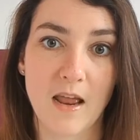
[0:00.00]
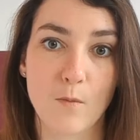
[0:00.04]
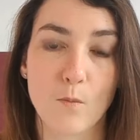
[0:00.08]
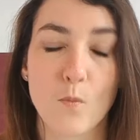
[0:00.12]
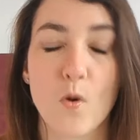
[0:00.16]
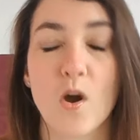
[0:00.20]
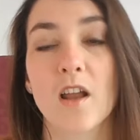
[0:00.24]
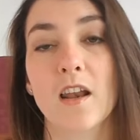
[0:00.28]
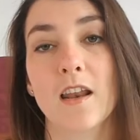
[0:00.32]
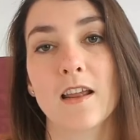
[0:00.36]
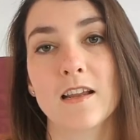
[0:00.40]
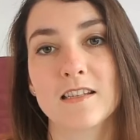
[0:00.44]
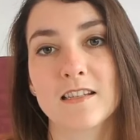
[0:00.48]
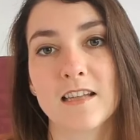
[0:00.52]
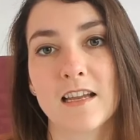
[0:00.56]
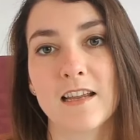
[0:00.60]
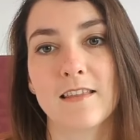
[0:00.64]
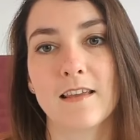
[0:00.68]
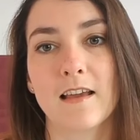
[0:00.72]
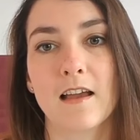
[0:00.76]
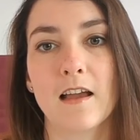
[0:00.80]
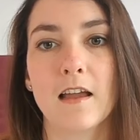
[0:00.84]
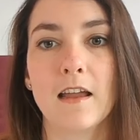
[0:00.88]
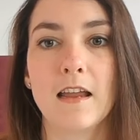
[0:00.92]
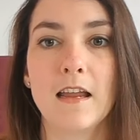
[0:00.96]
And when I say
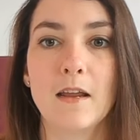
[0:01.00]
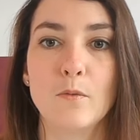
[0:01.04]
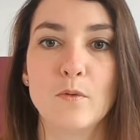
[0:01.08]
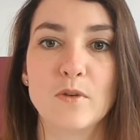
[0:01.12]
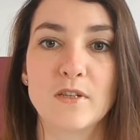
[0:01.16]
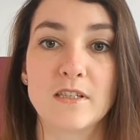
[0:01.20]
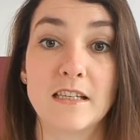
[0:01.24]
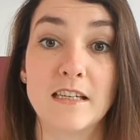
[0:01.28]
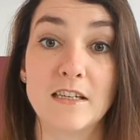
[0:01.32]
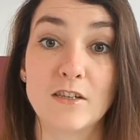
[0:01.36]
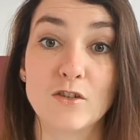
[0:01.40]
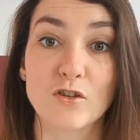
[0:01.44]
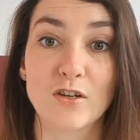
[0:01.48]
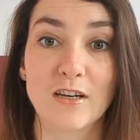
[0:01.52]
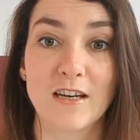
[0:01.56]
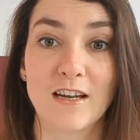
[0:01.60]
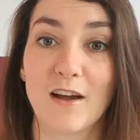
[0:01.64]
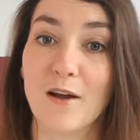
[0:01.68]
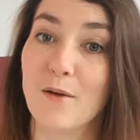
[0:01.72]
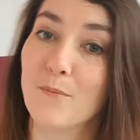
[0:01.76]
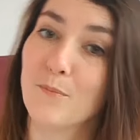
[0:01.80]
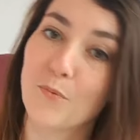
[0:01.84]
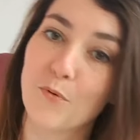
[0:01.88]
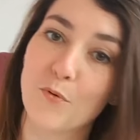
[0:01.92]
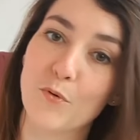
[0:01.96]
that, it was literally
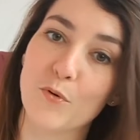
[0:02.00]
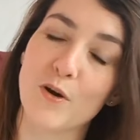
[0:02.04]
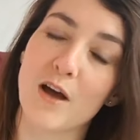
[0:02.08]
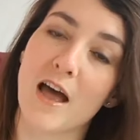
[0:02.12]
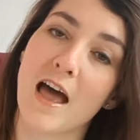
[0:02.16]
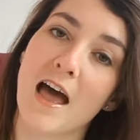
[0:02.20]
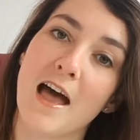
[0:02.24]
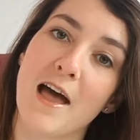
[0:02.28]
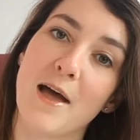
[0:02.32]
I bought